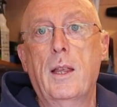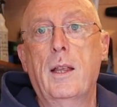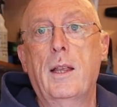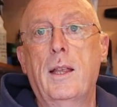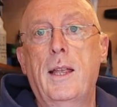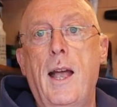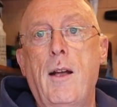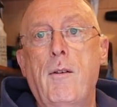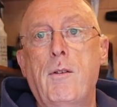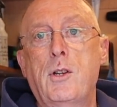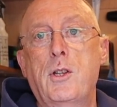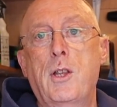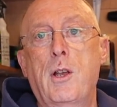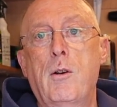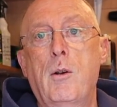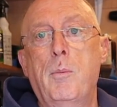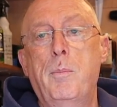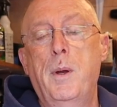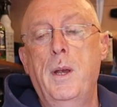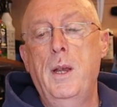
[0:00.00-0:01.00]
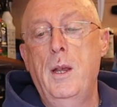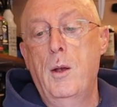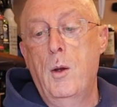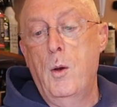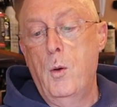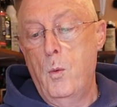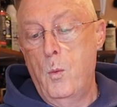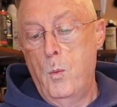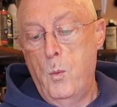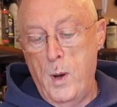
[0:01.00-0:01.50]
Garage Therapy
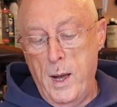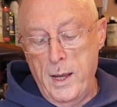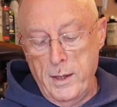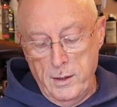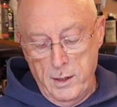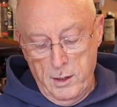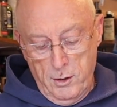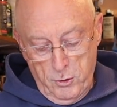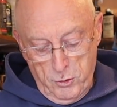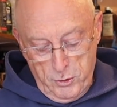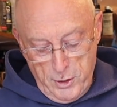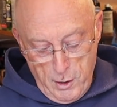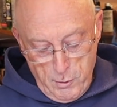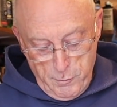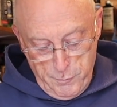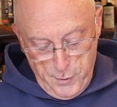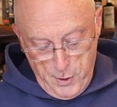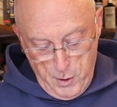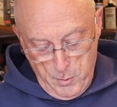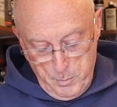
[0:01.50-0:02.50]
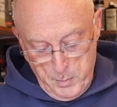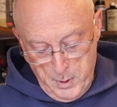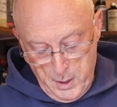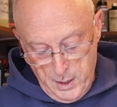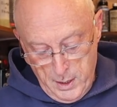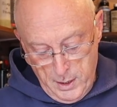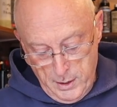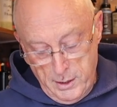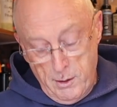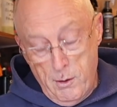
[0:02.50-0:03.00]
1 snow foam.
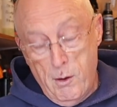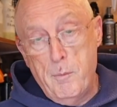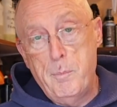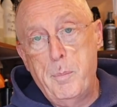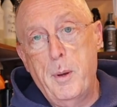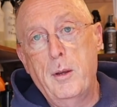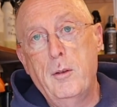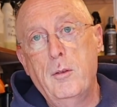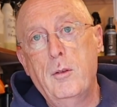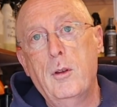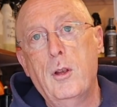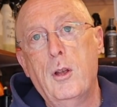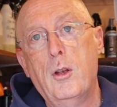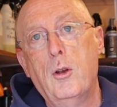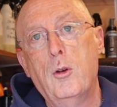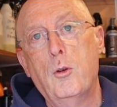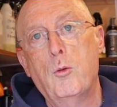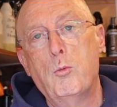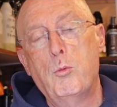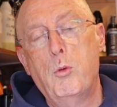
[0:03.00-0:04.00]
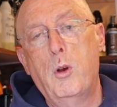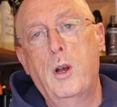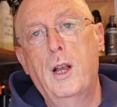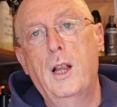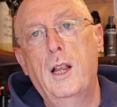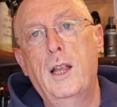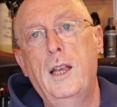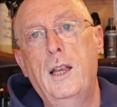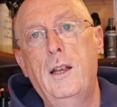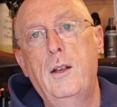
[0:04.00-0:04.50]
Now I've been
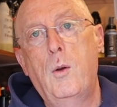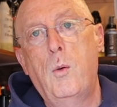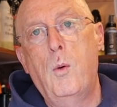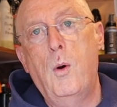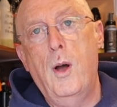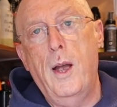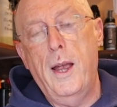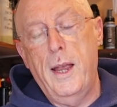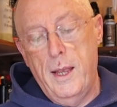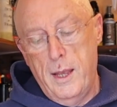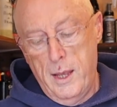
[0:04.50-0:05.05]
really quite